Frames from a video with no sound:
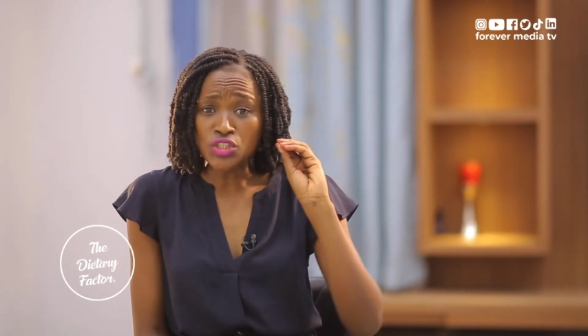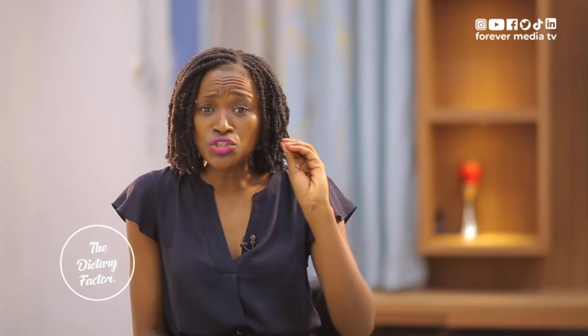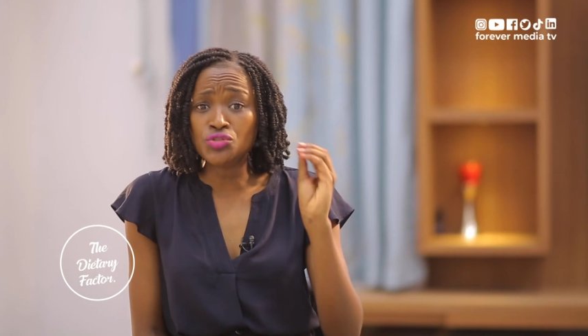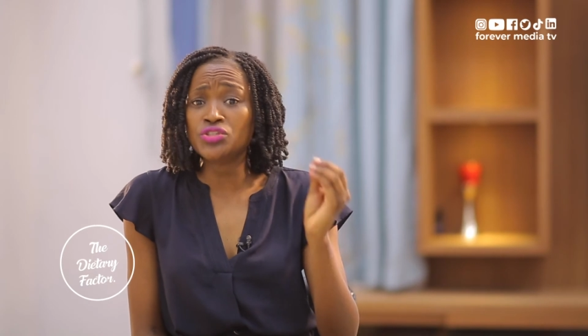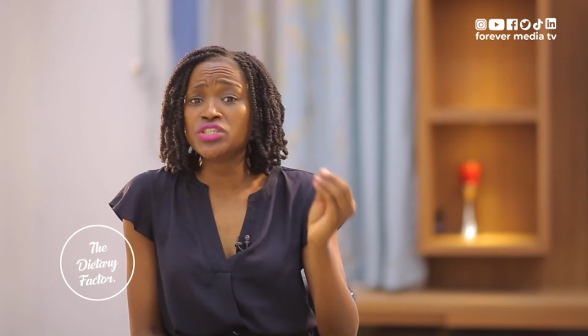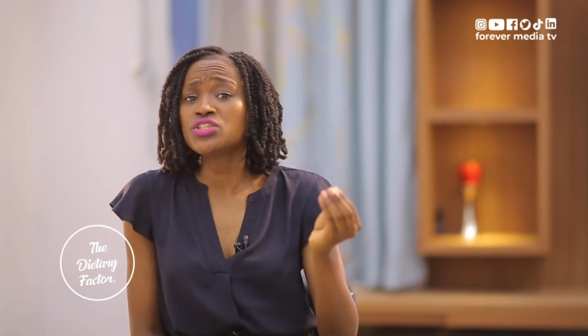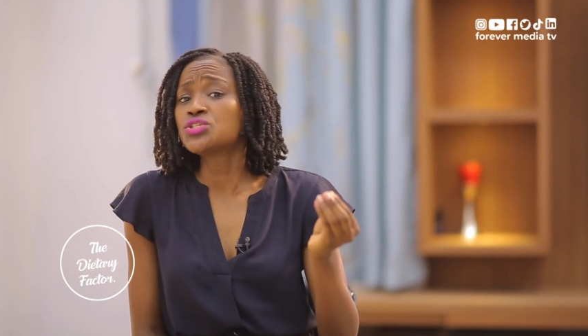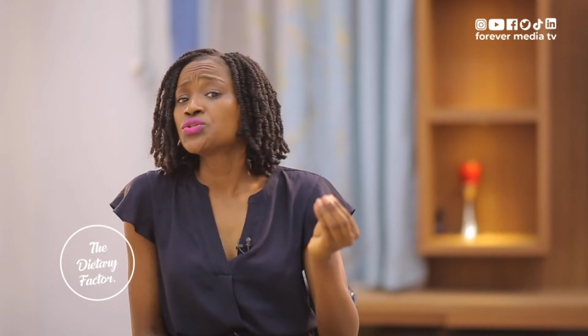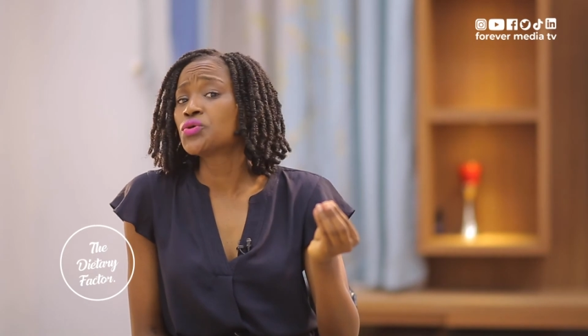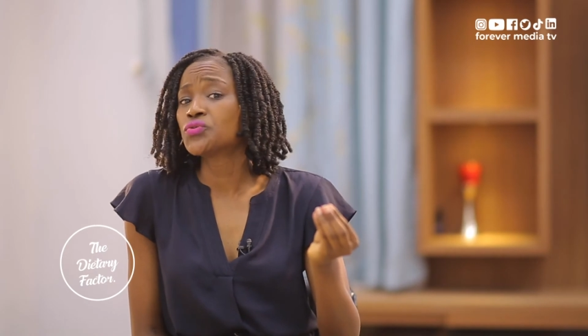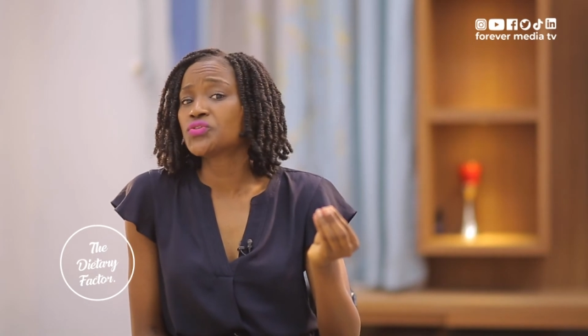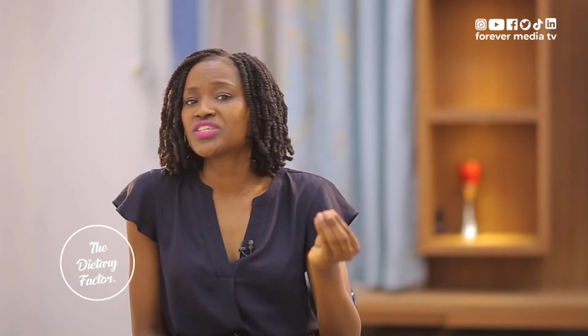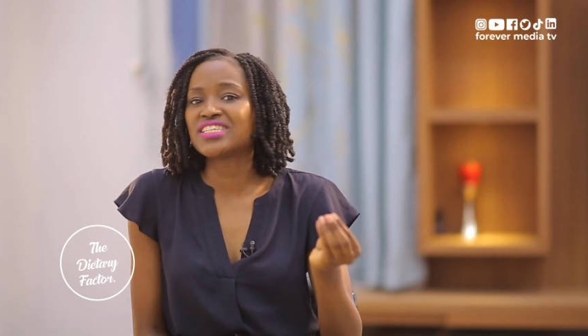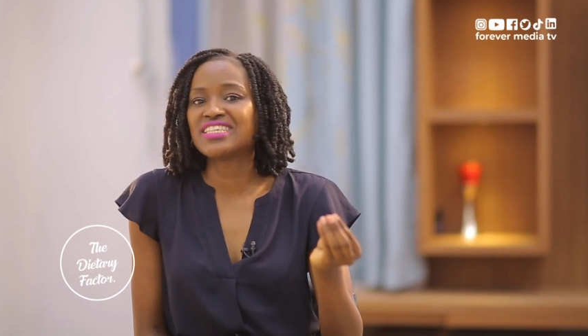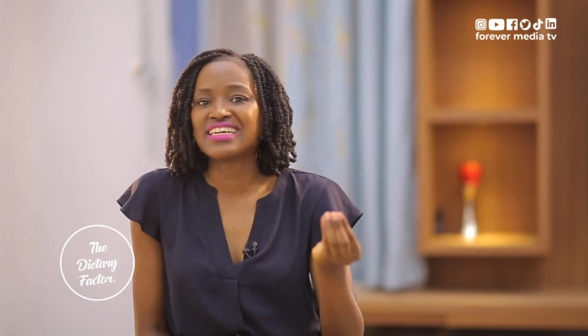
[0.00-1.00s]
you need to
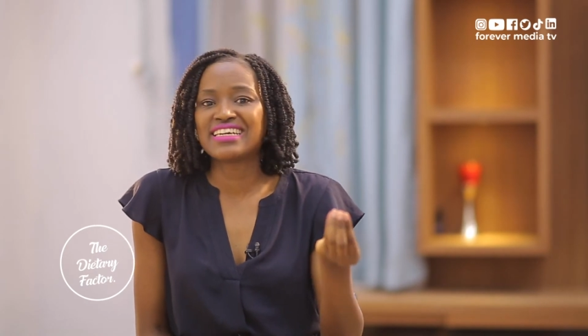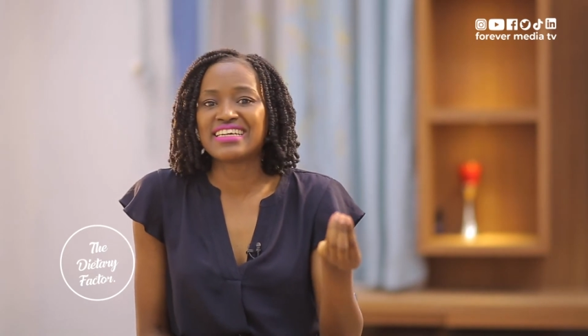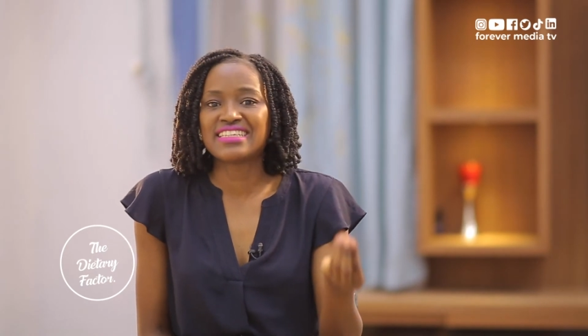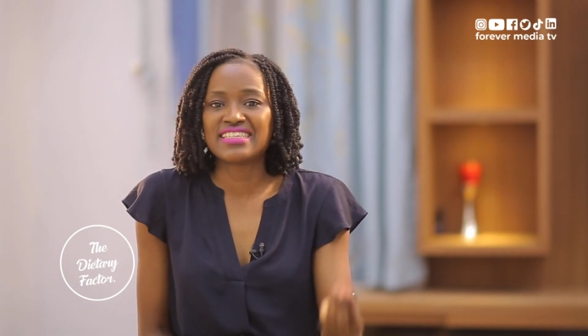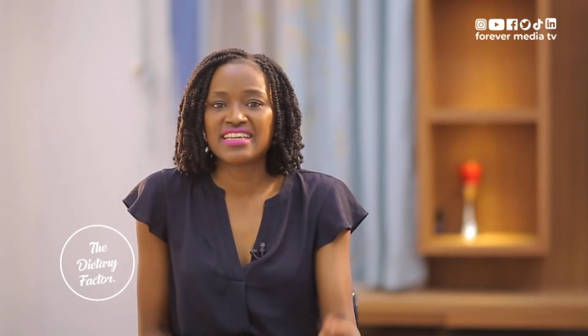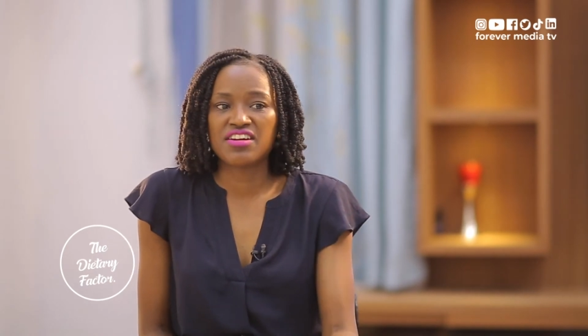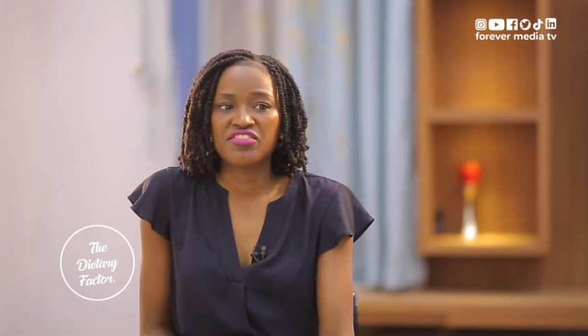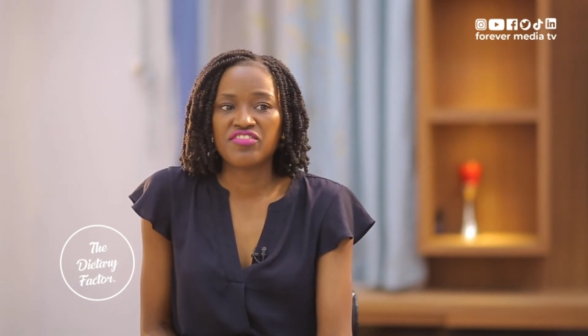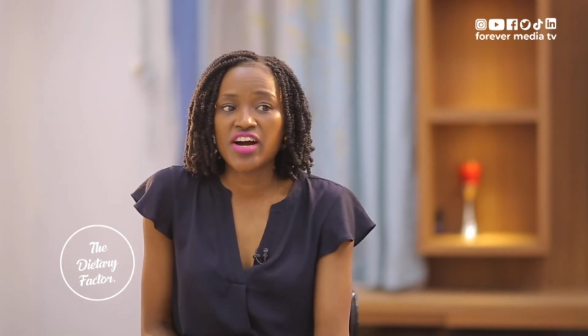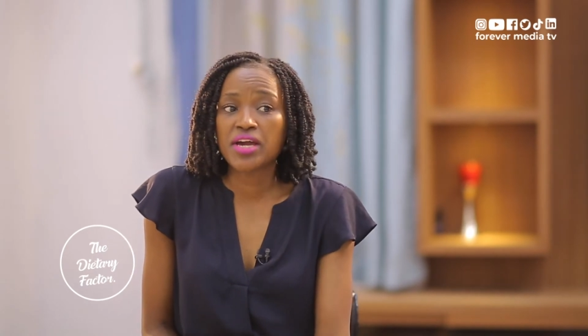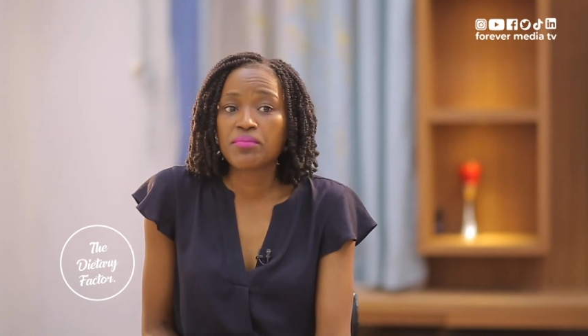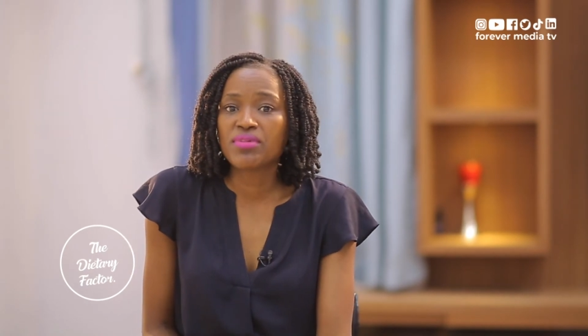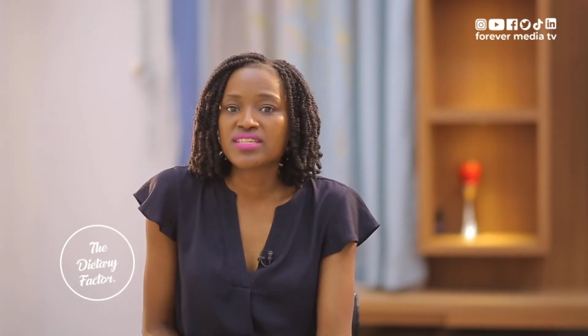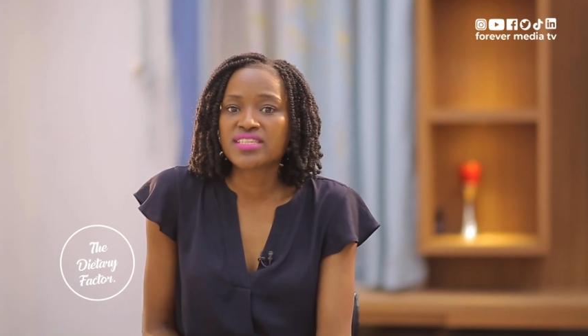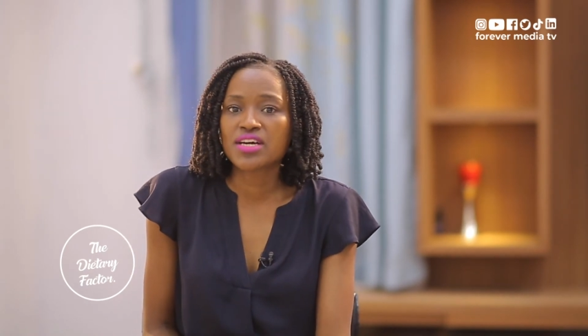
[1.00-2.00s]
consider getting a
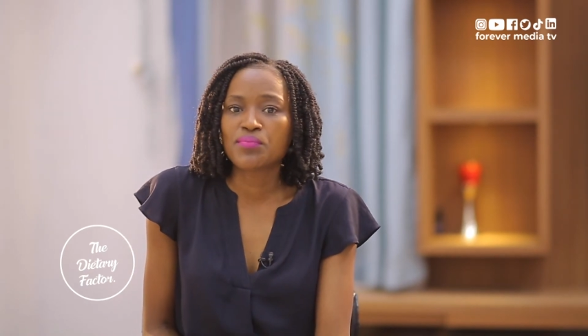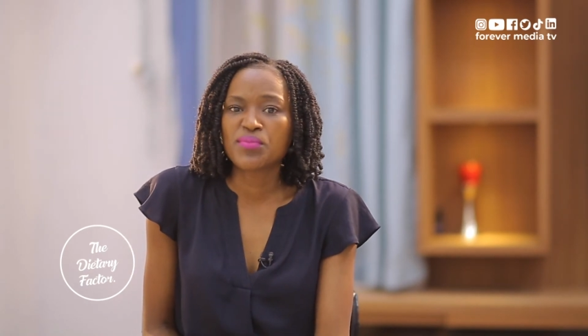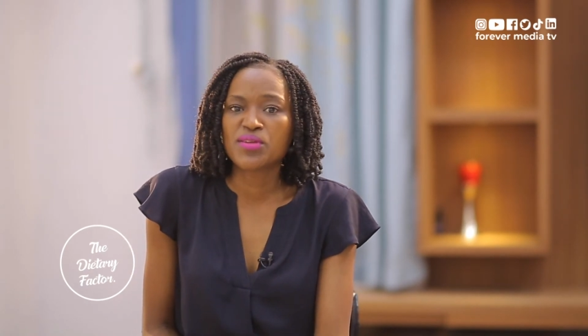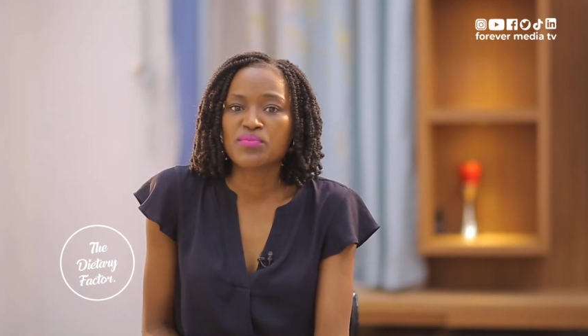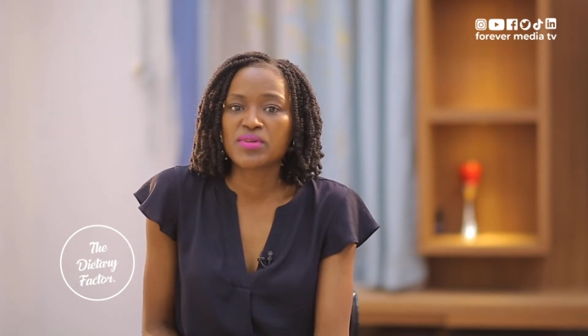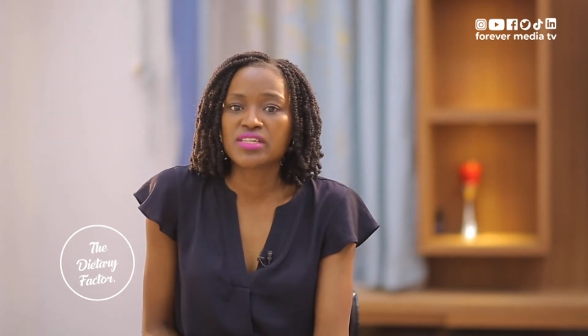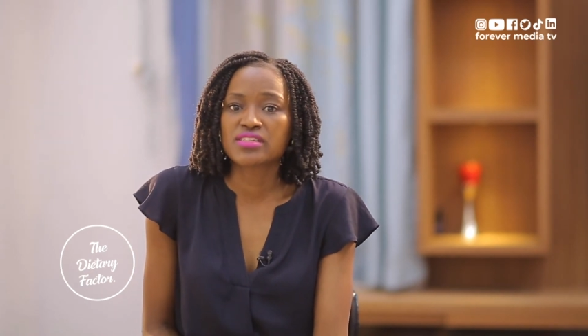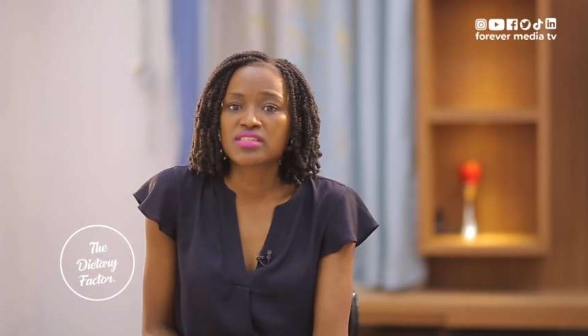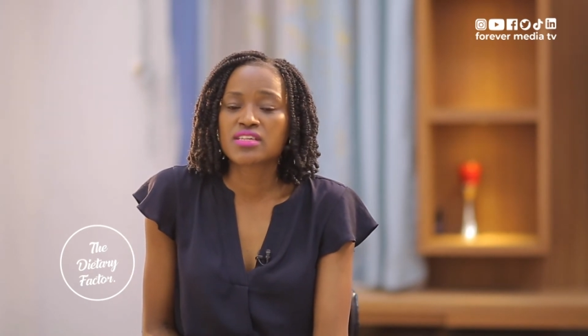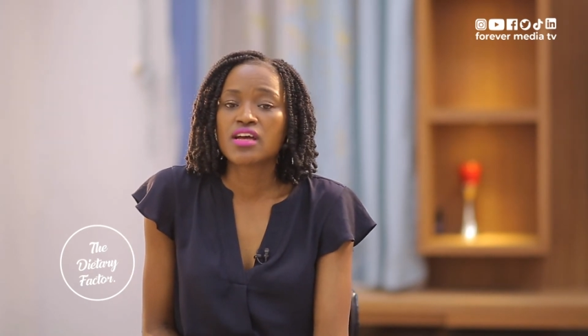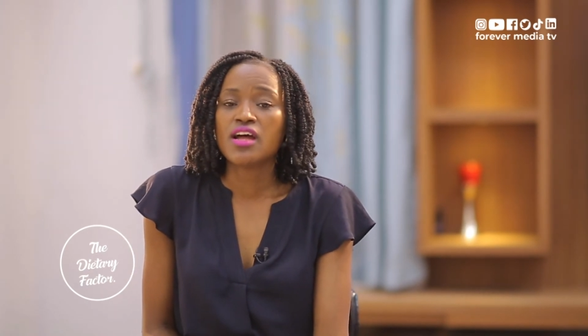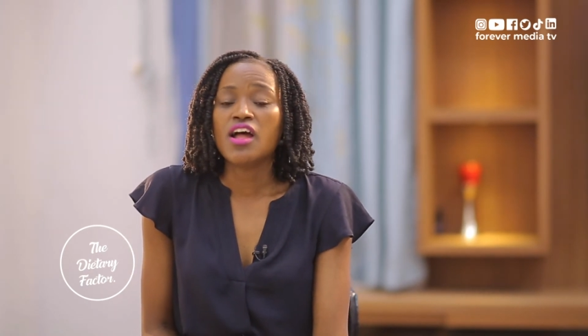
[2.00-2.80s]
fiber supplement.